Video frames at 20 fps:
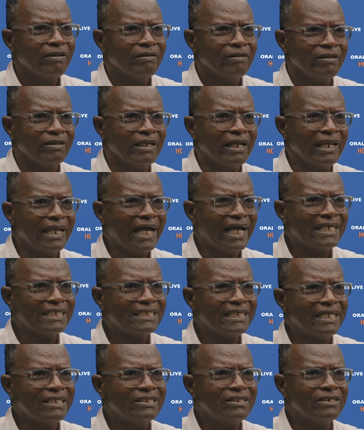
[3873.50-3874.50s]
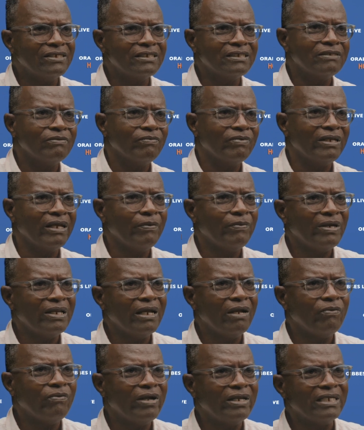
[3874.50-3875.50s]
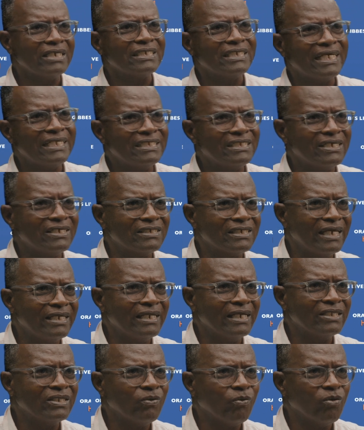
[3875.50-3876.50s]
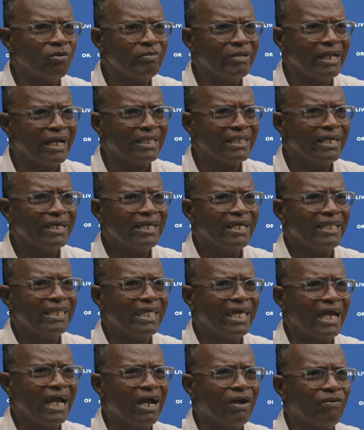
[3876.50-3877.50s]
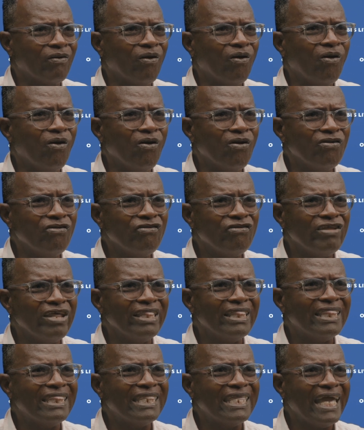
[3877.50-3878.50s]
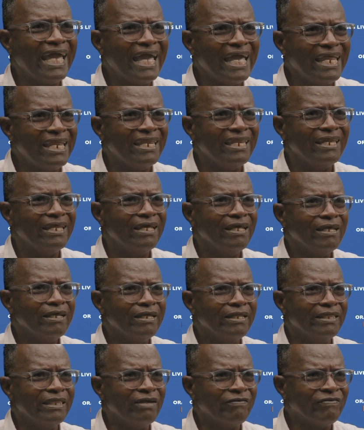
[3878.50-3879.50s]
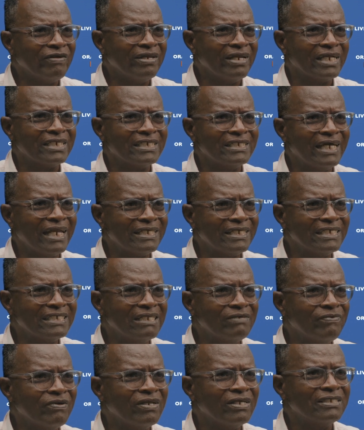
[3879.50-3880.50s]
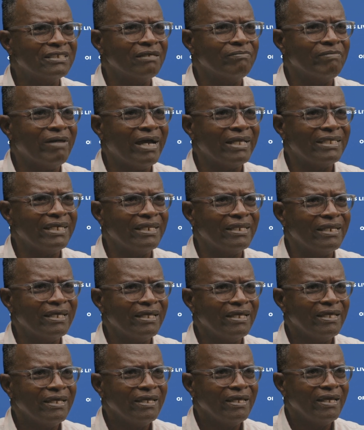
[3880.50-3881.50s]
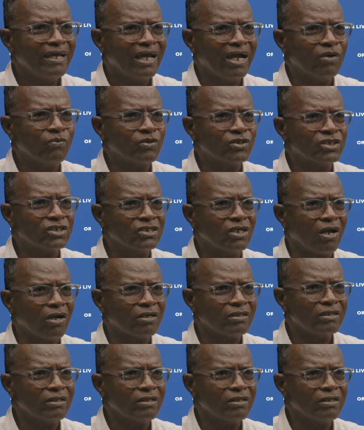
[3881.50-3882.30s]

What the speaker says: The last census, when I read the census and they told me that there are 110 different nationalities living in St. Maarten, I was shocked.